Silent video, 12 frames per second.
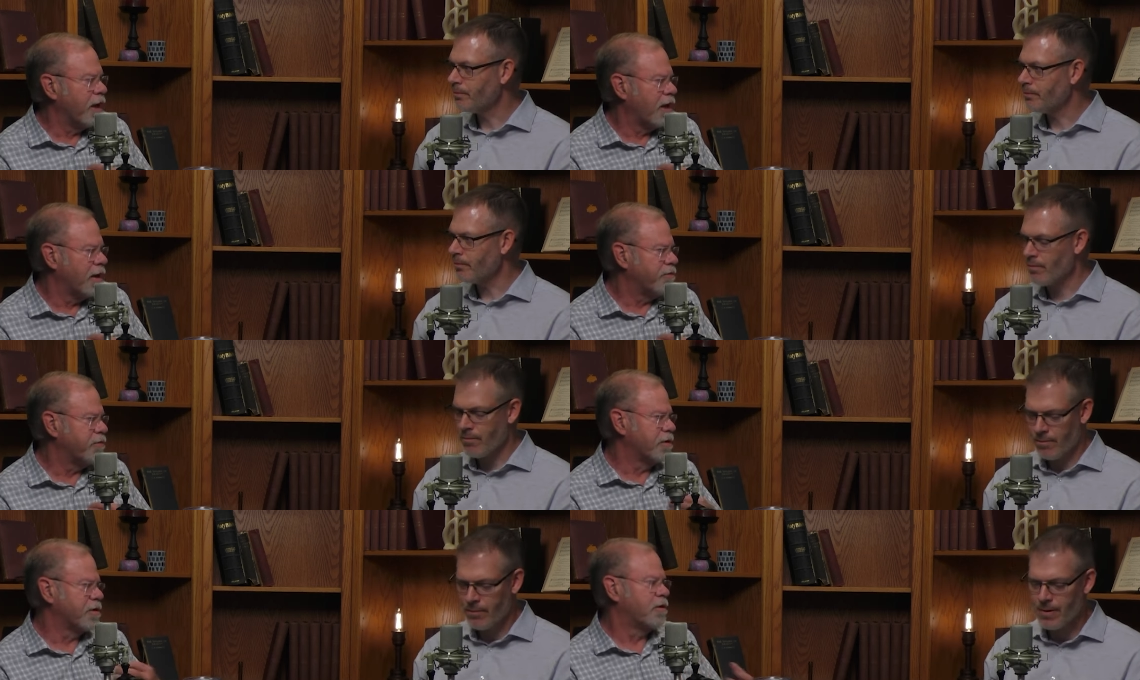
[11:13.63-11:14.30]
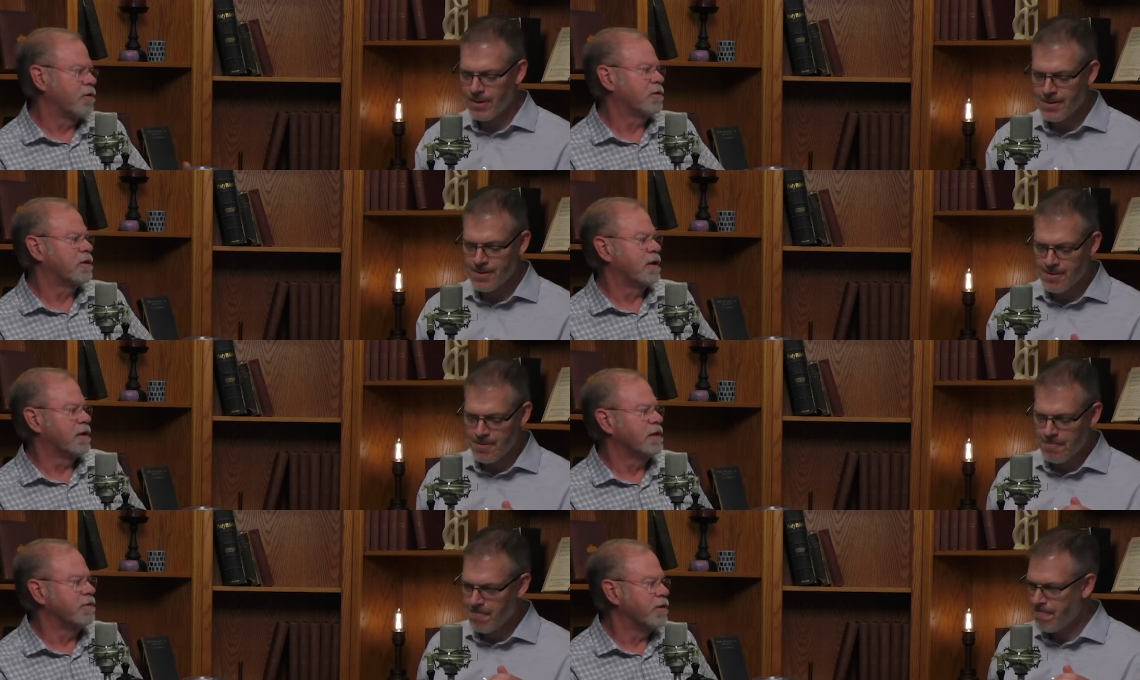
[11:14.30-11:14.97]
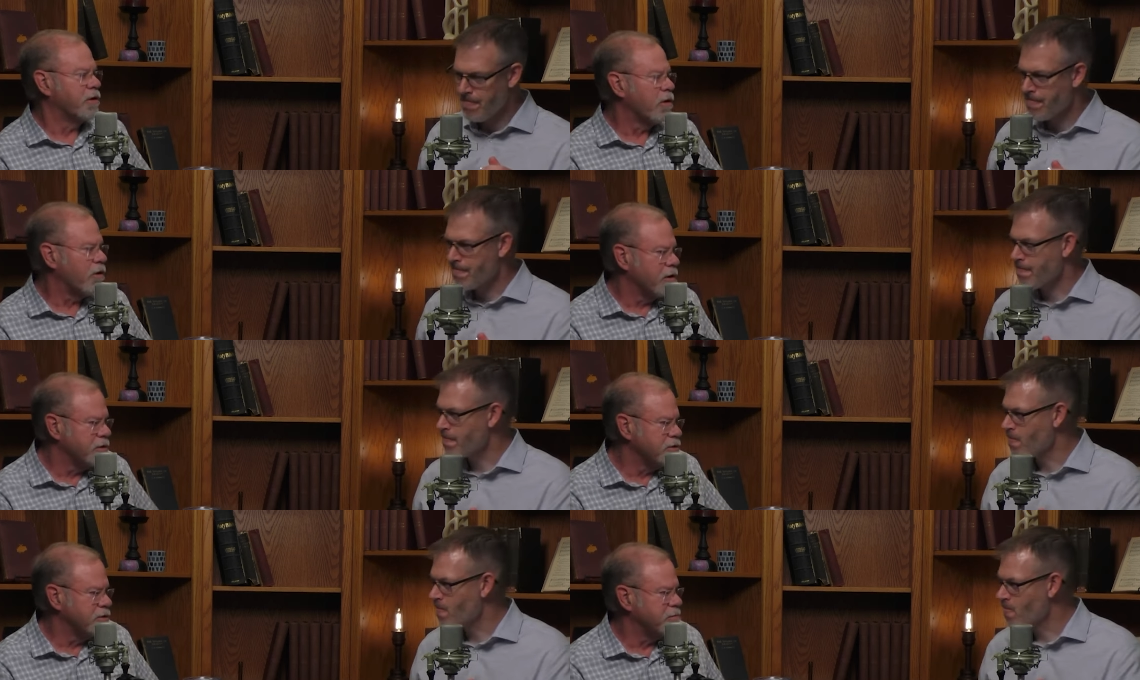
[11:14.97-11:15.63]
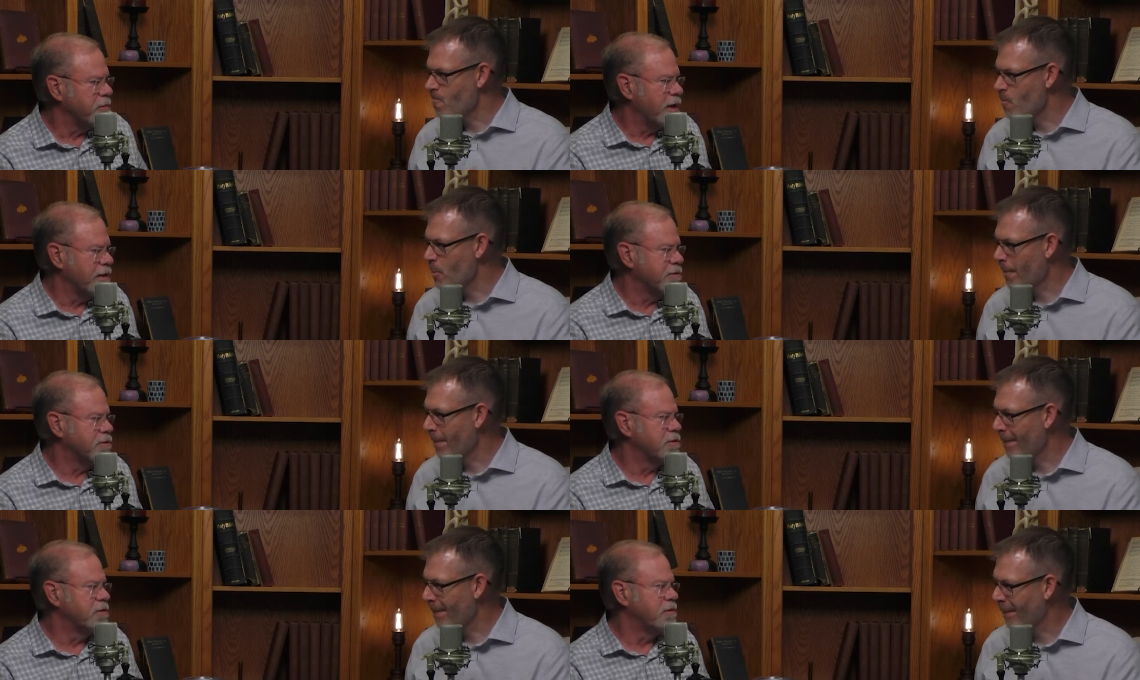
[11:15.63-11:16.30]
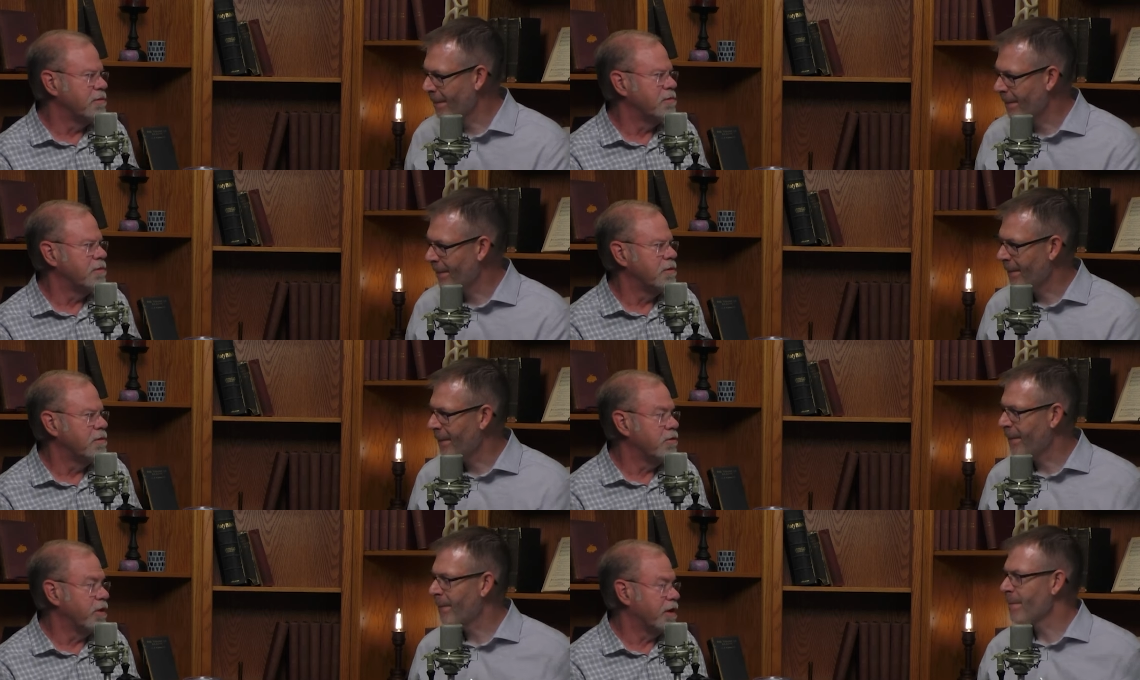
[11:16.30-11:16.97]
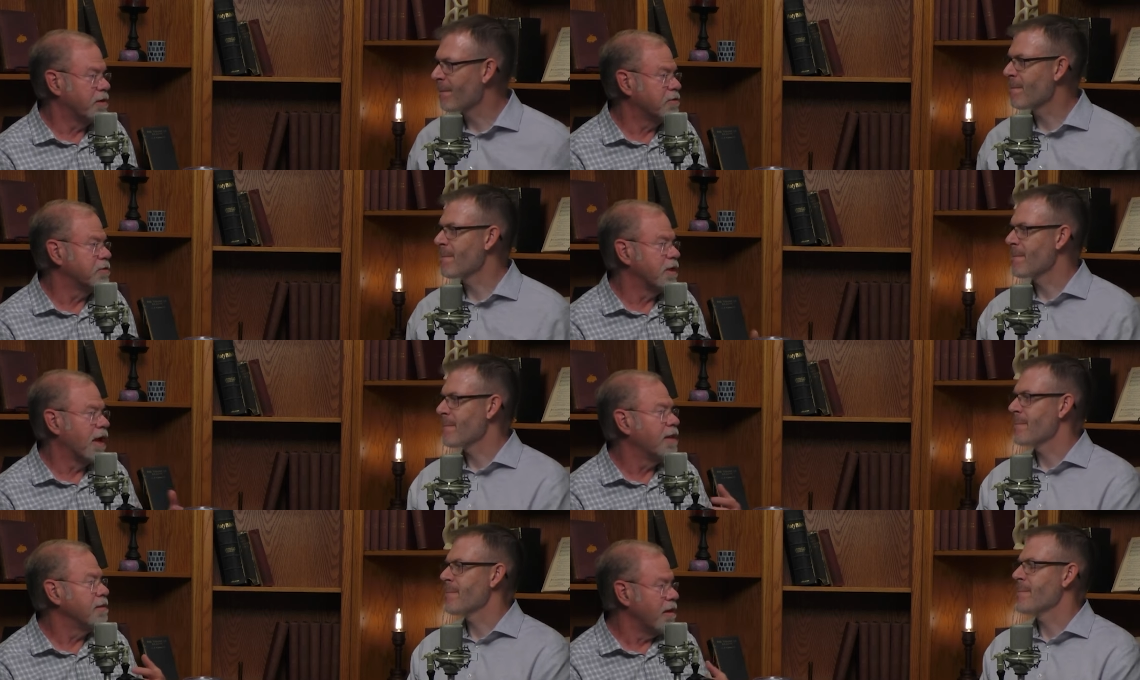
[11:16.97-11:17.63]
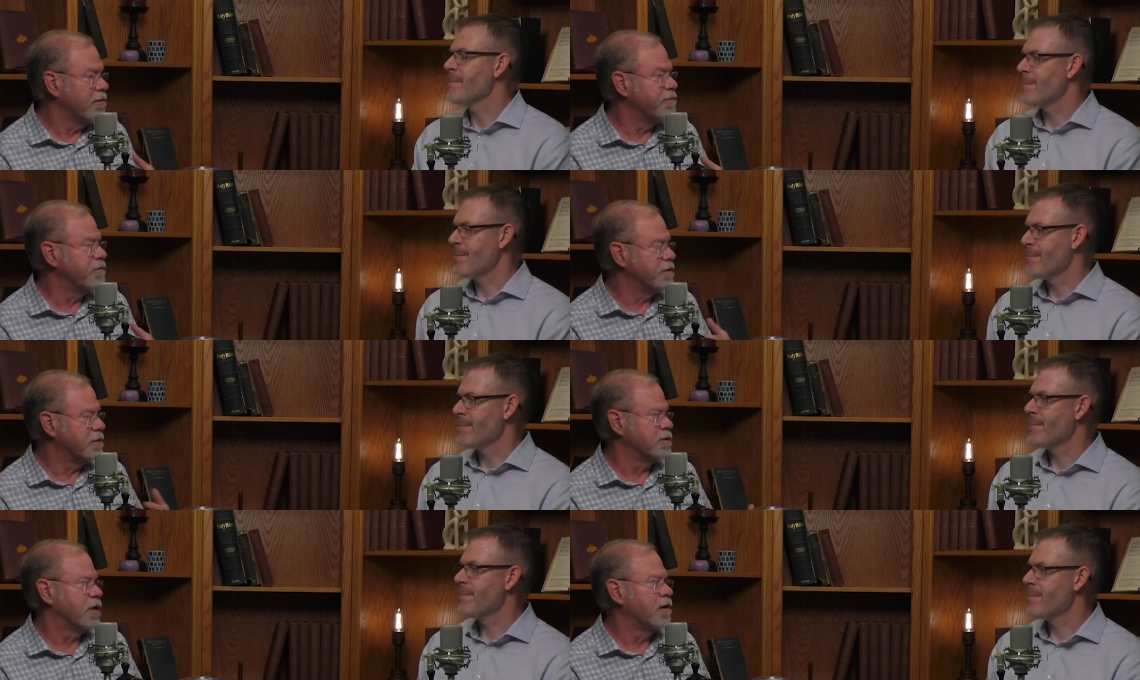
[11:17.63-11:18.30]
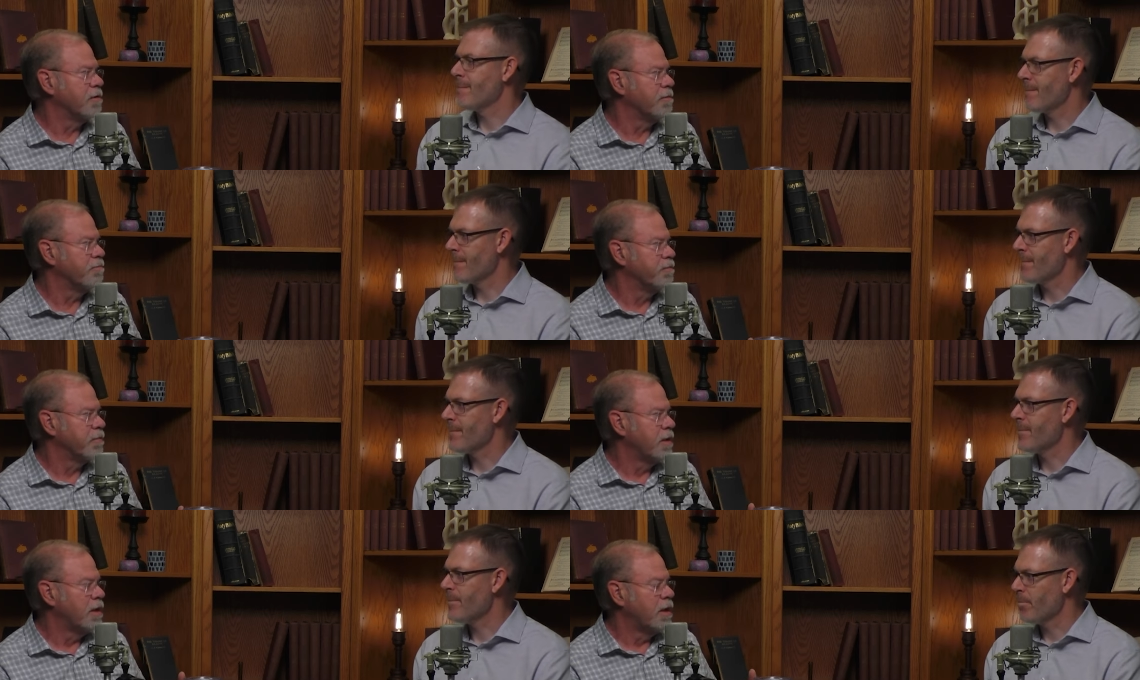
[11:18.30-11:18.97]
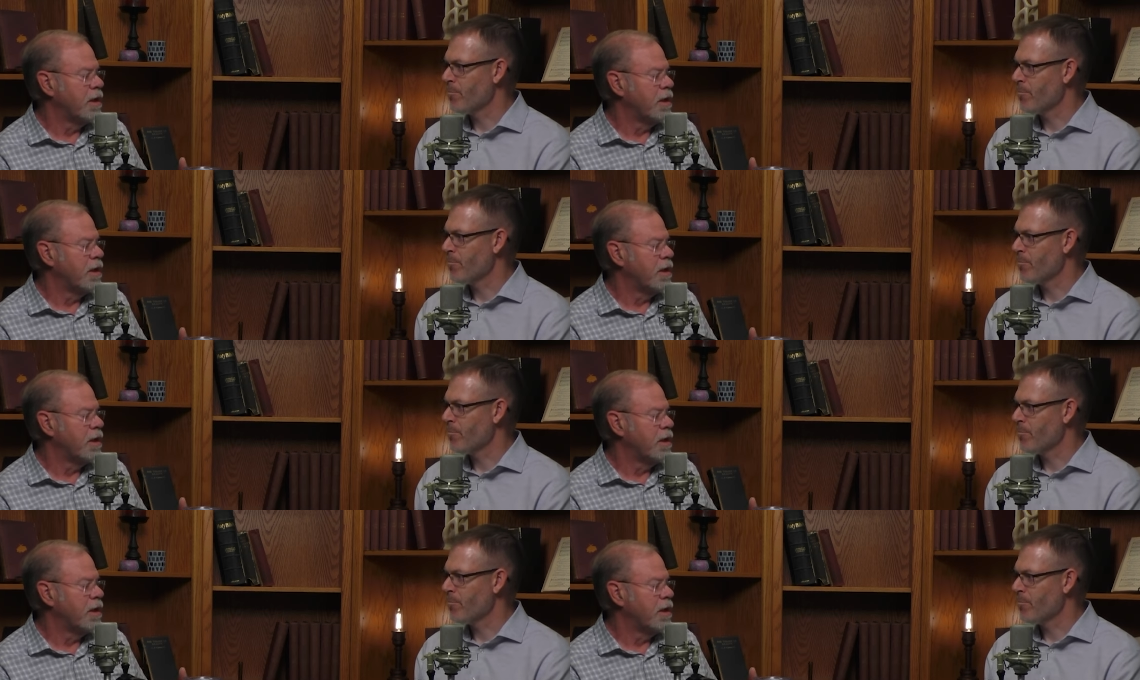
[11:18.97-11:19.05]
Speaker 1: I have to inculcate in their hearts and minds the things that I love and desire. Mm-hmm.